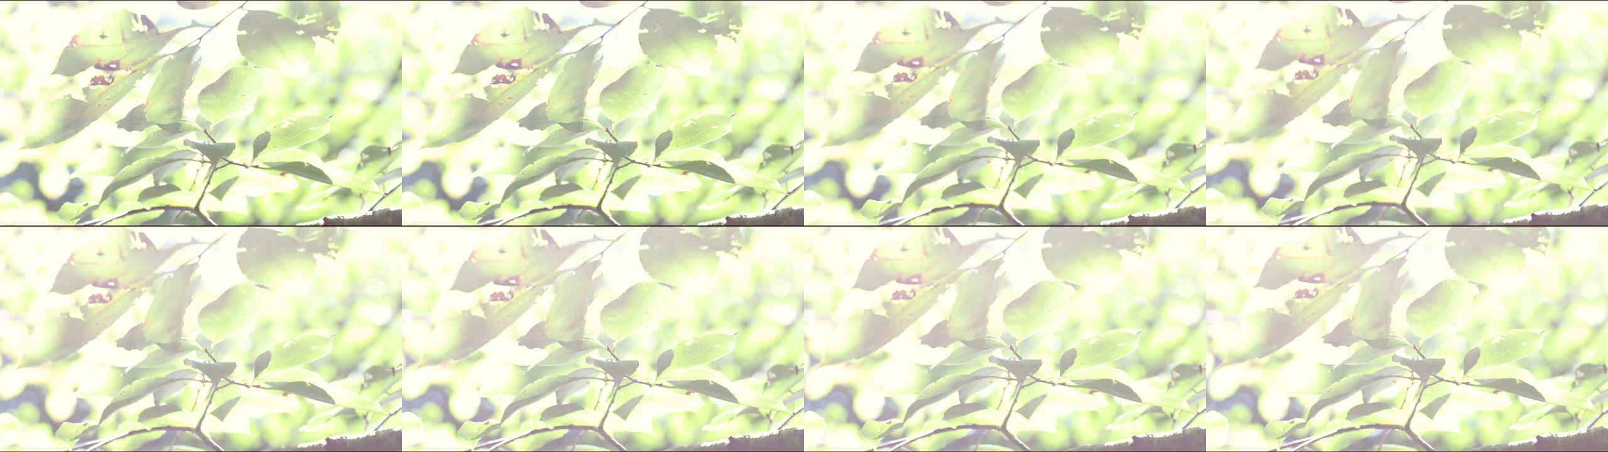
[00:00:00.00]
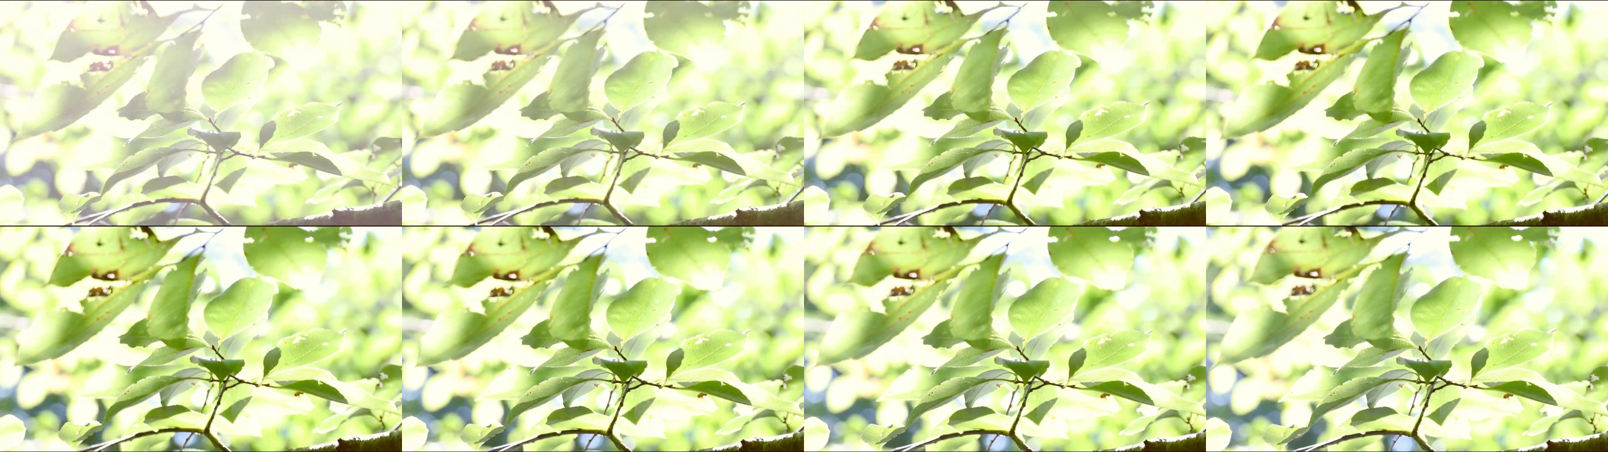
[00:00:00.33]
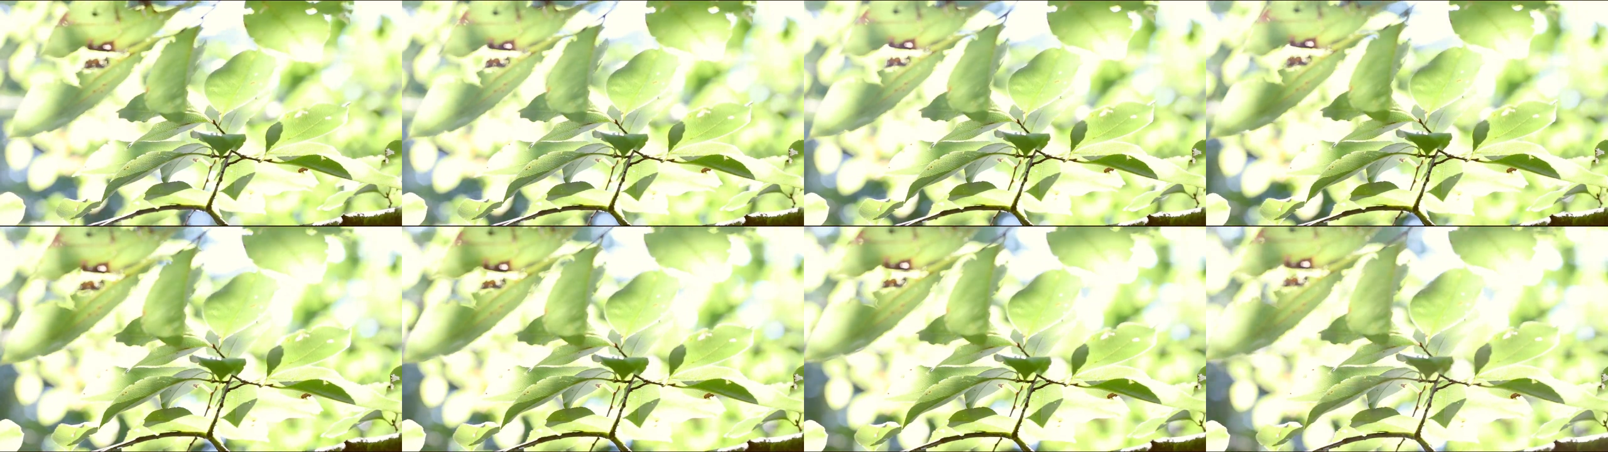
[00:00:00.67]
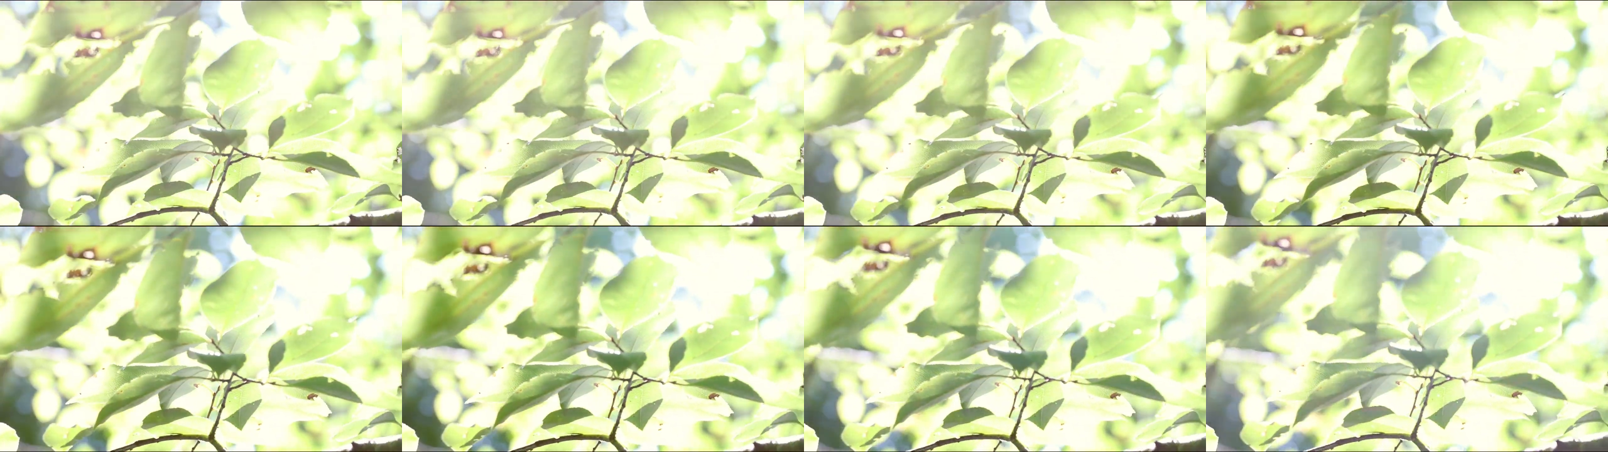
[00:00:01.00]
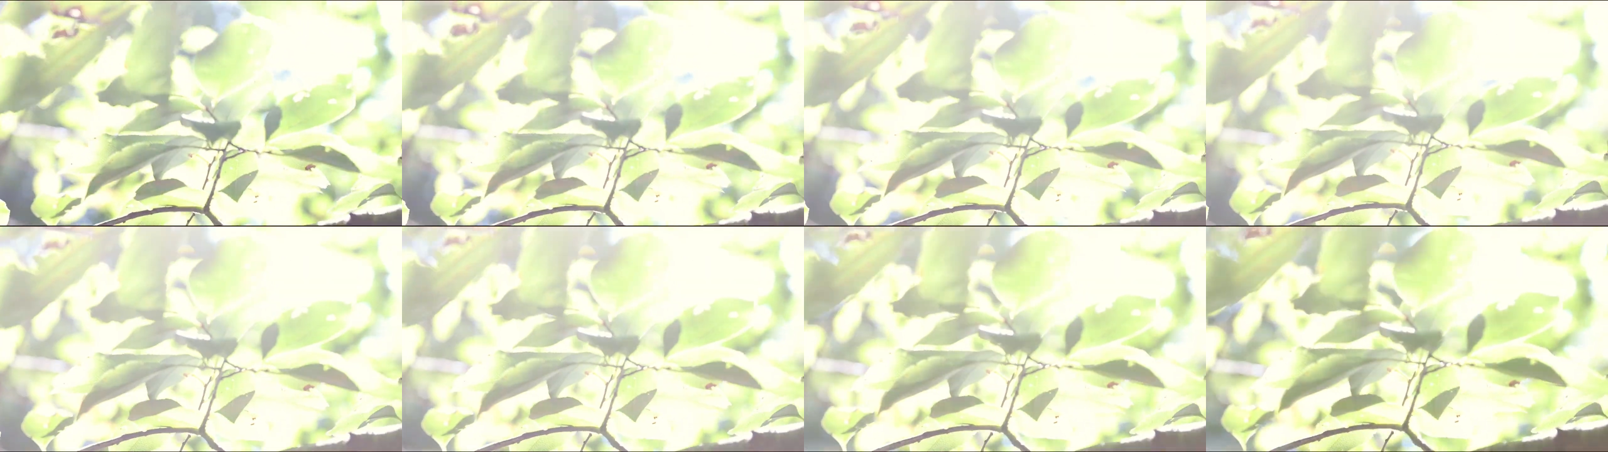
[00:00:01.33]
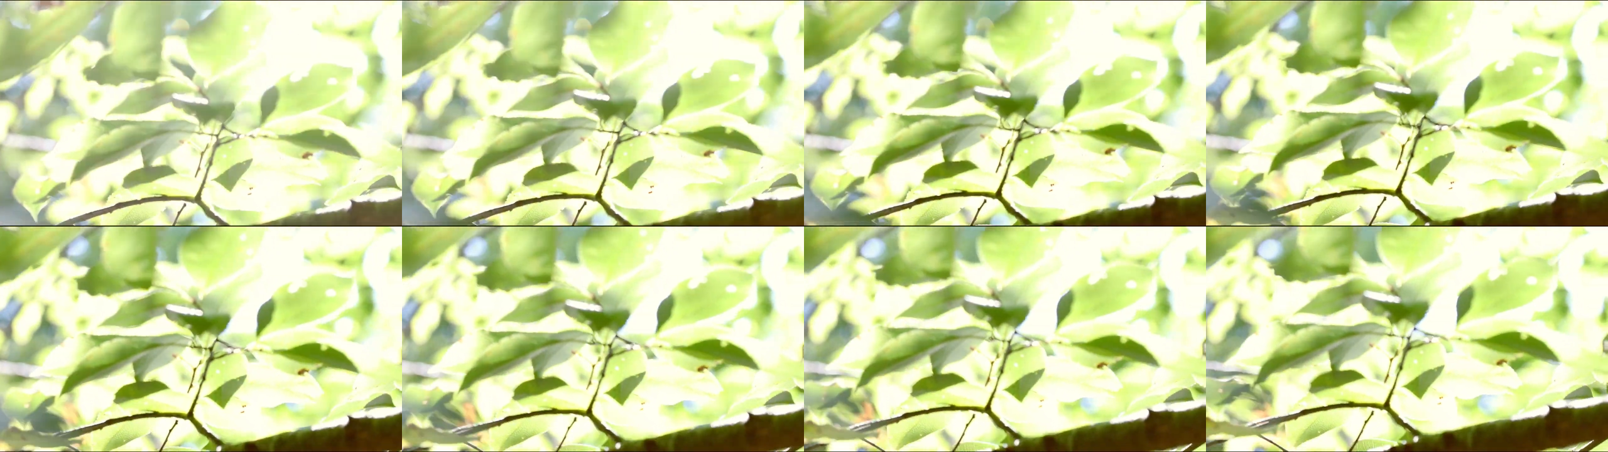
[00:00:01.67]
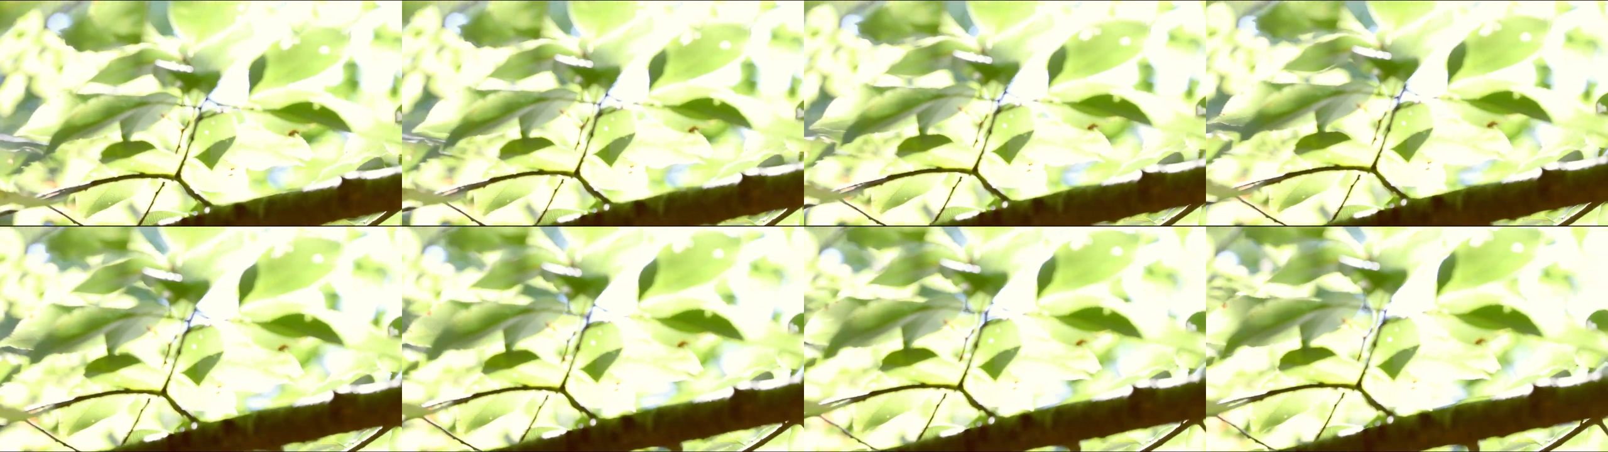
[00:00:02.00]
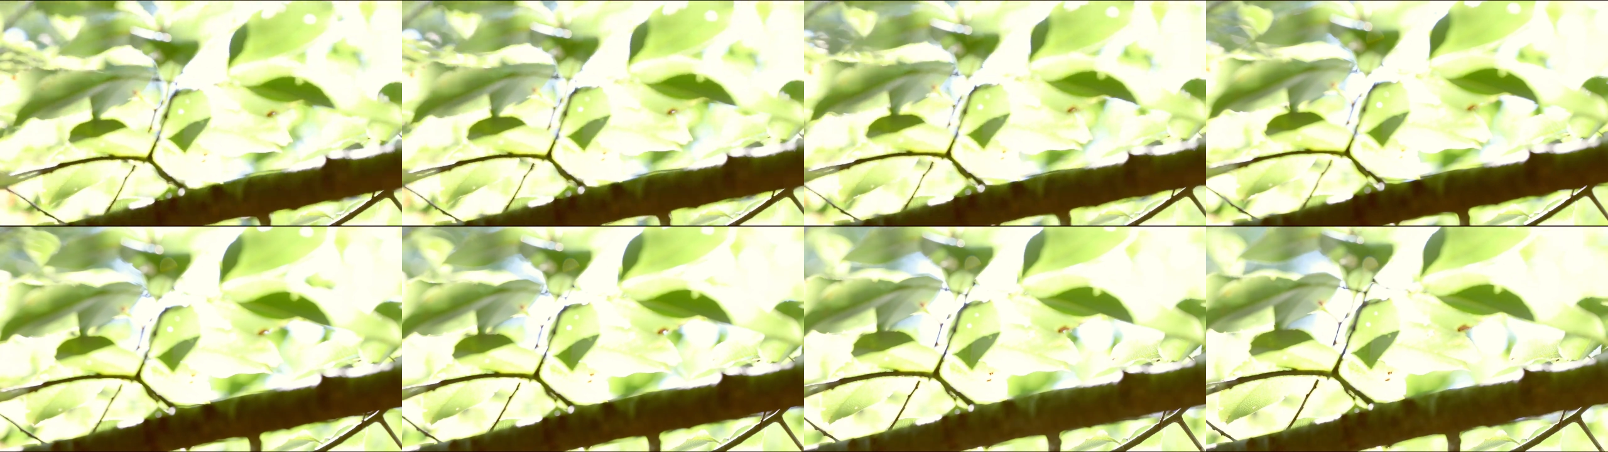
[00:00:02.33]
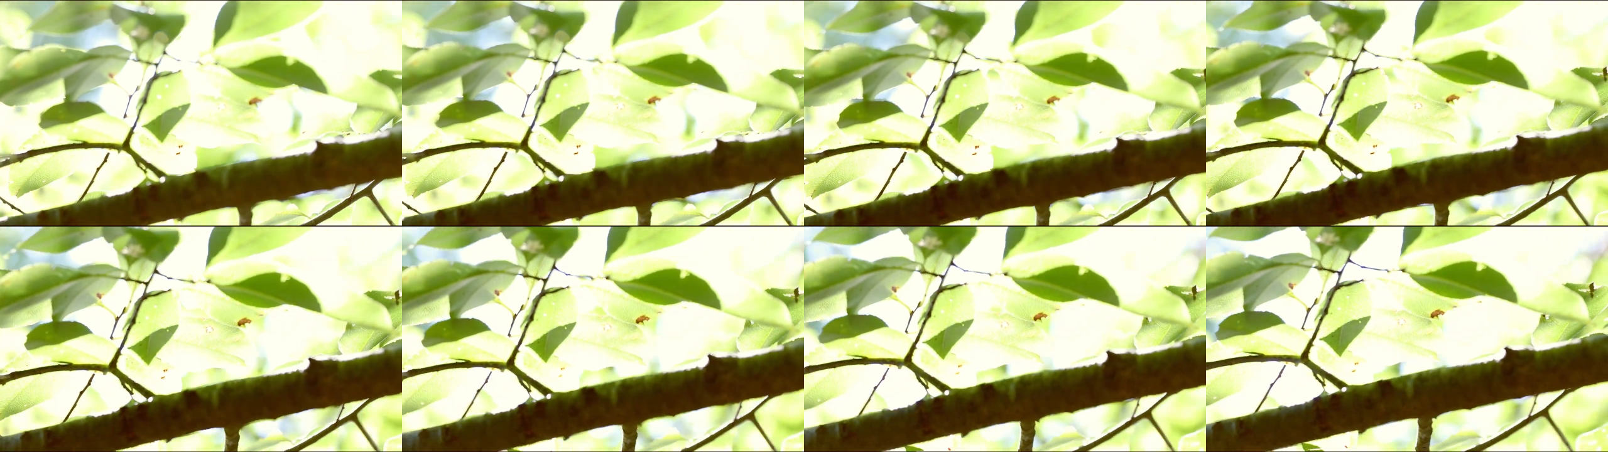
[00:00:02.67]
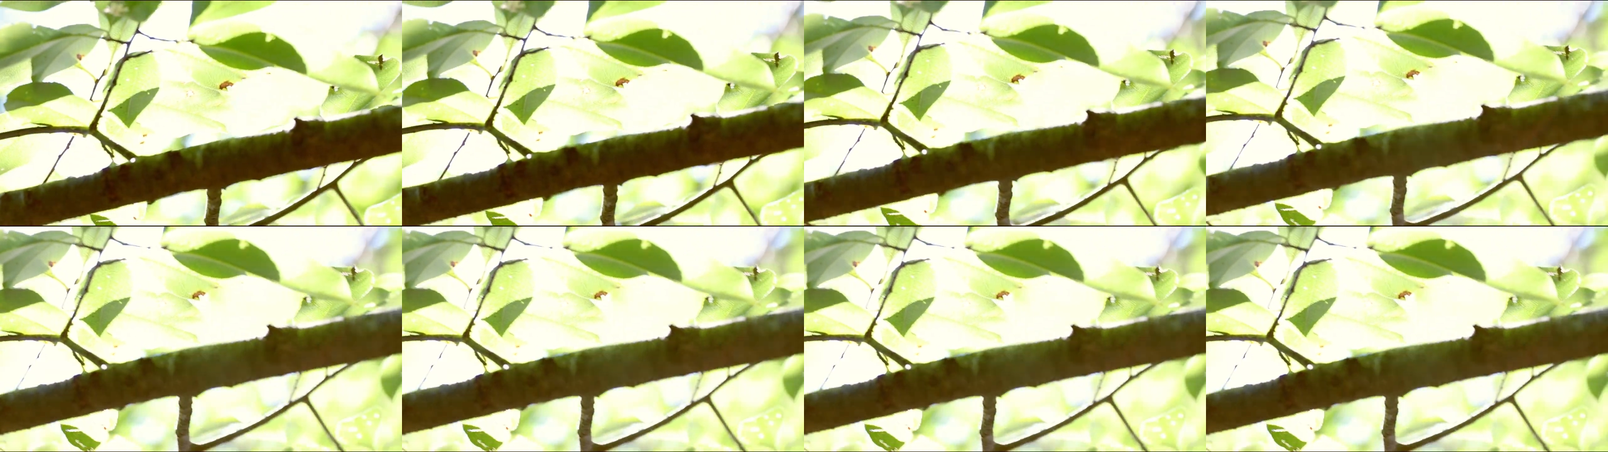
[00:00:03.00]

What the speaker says: (no speaker visible)